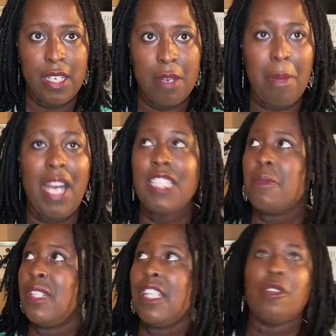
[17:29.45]
My
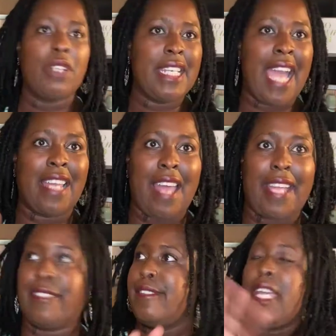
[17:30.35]
husband literally got like
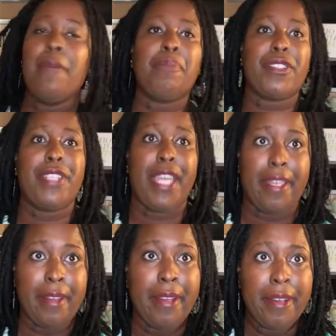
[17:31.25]
a 10%
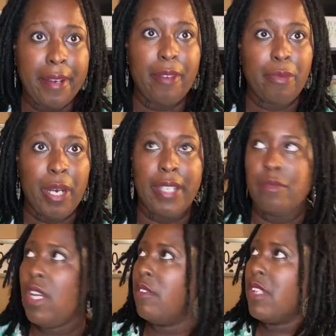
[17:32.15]
of what,
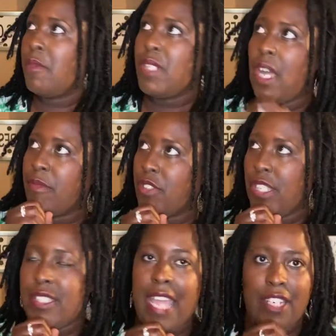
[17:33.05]
let me not
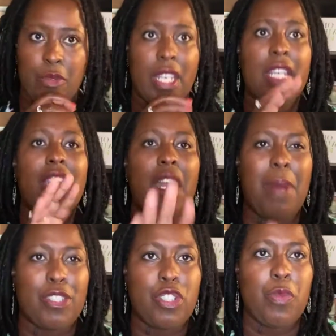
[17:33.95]
exaggerate. He got
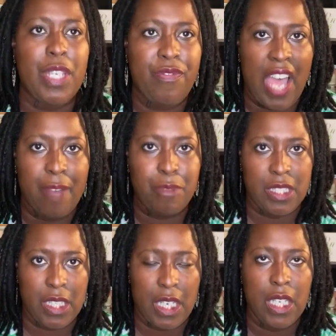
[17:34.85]
about
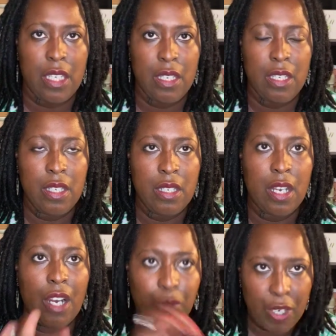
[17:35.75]
25%
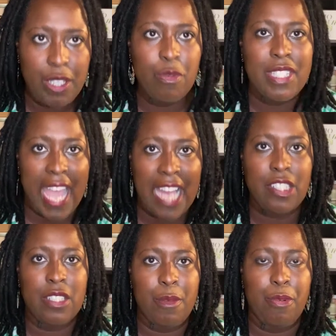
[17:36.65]
of what he was
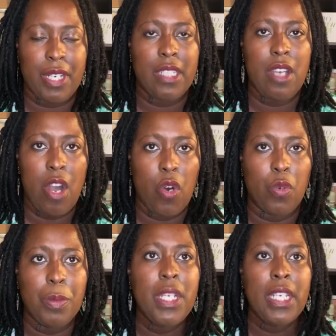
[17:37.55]
actually bringing
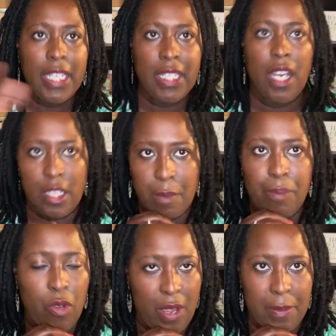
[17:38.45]
home in
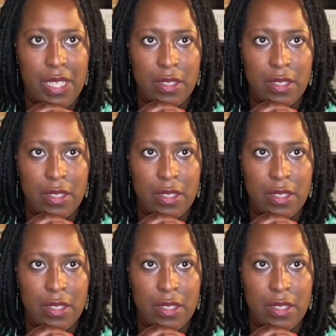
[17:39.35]
unemployment.